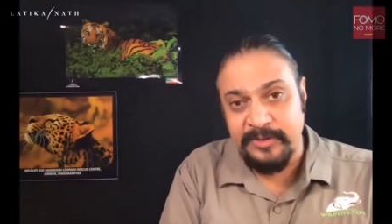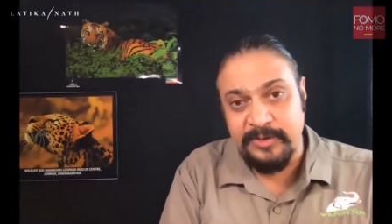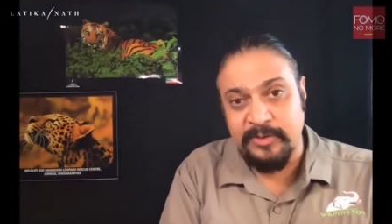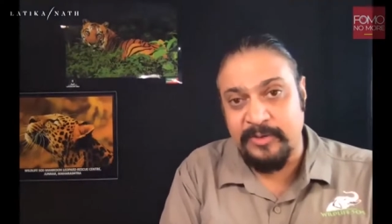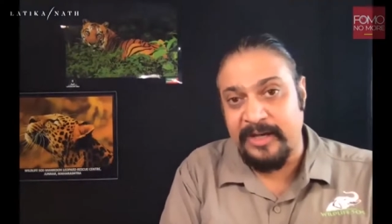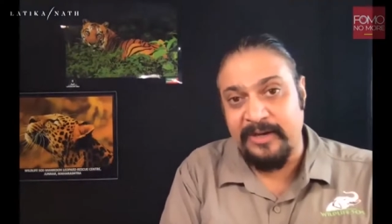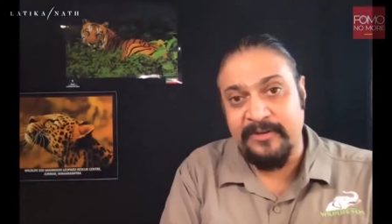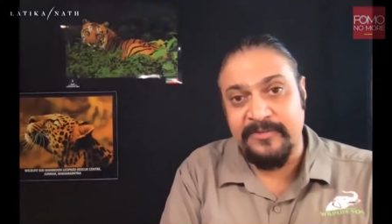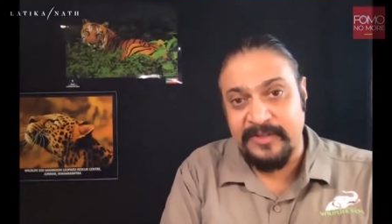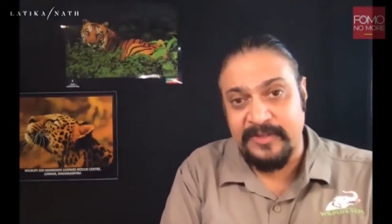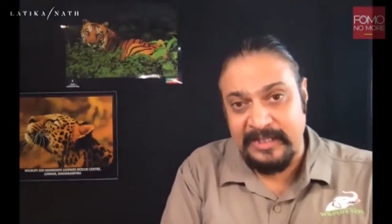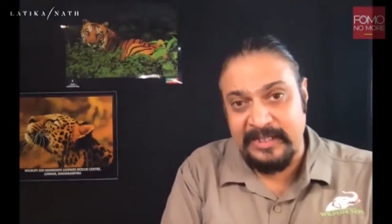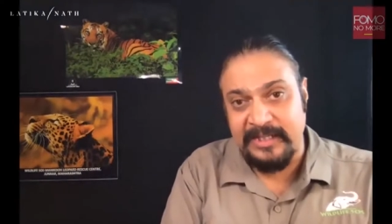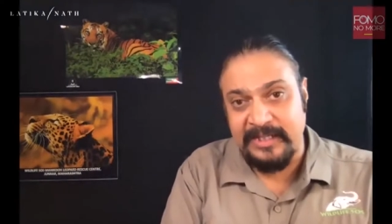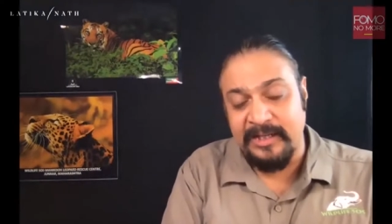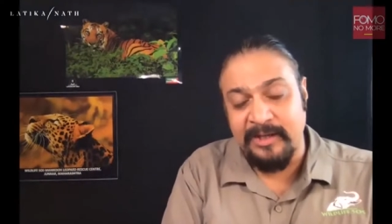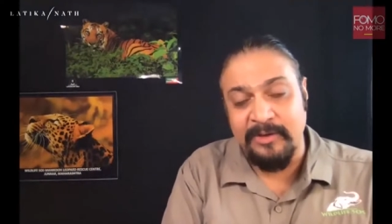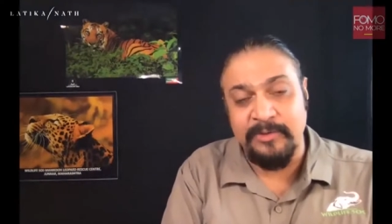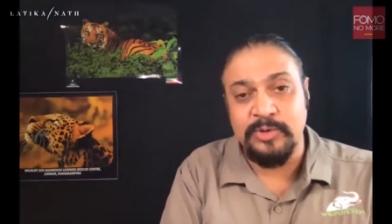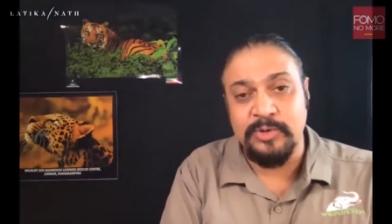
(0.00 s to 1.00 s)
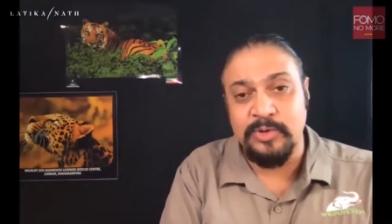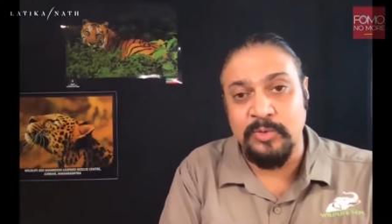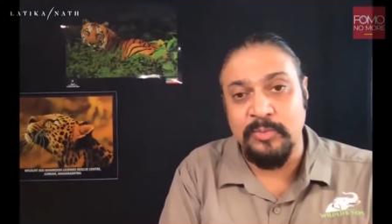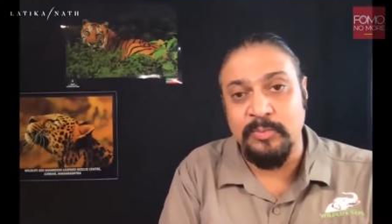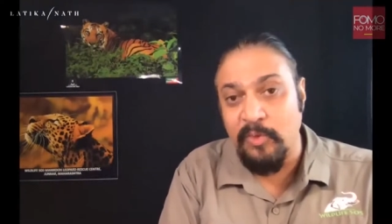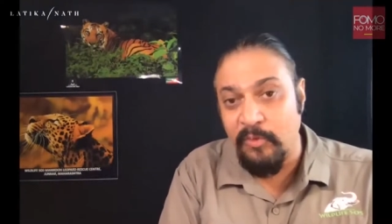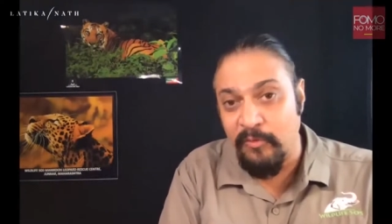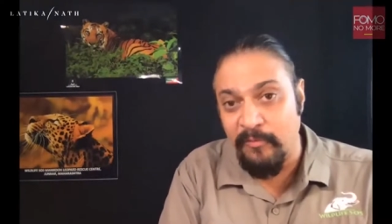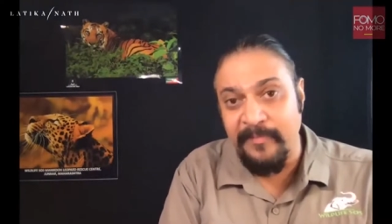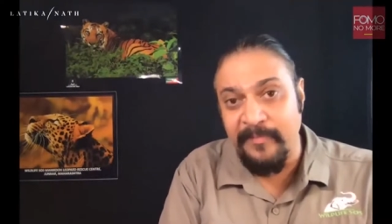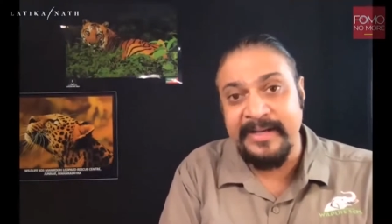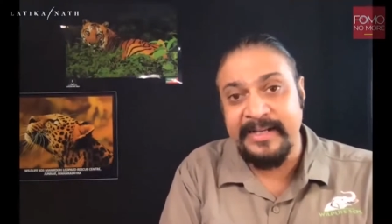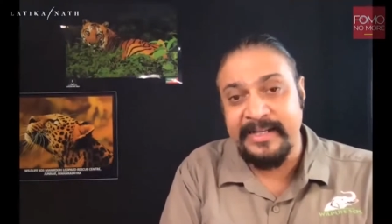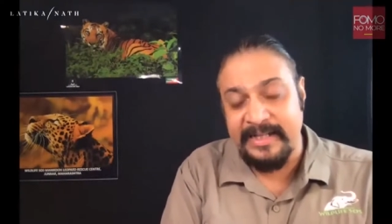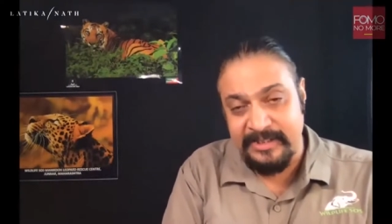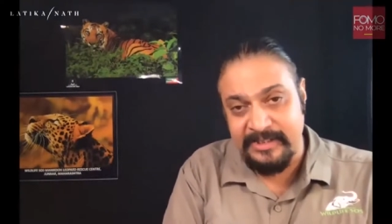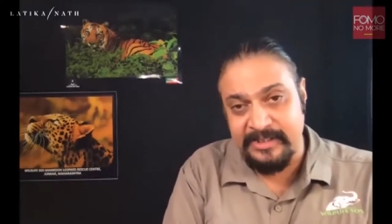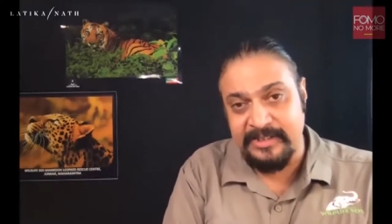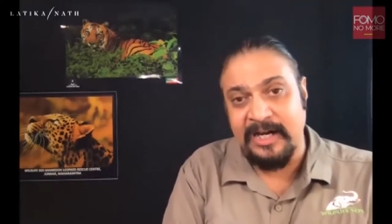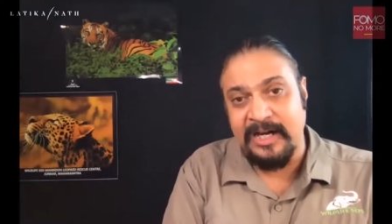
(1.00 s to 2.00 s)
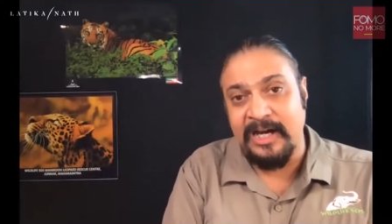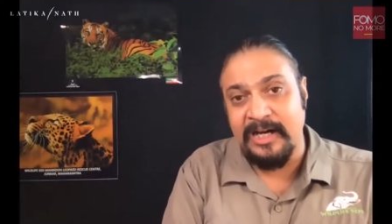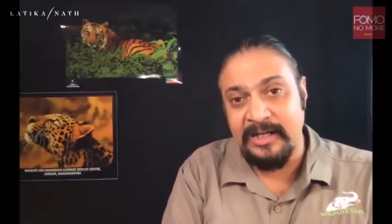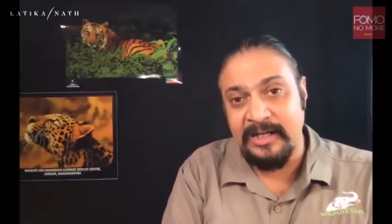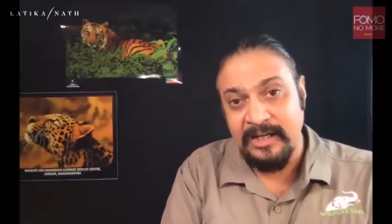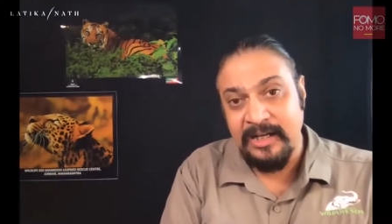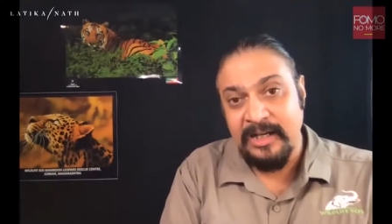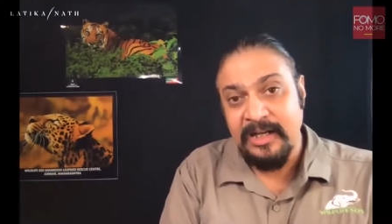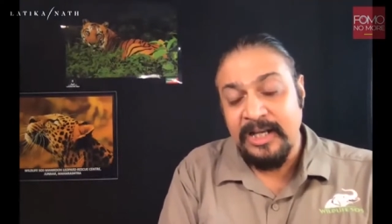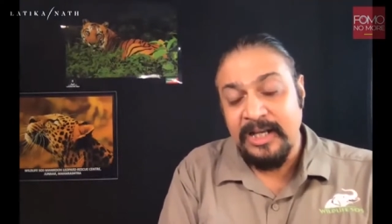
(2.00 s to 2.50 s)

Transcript: to kind of settle down so movement can start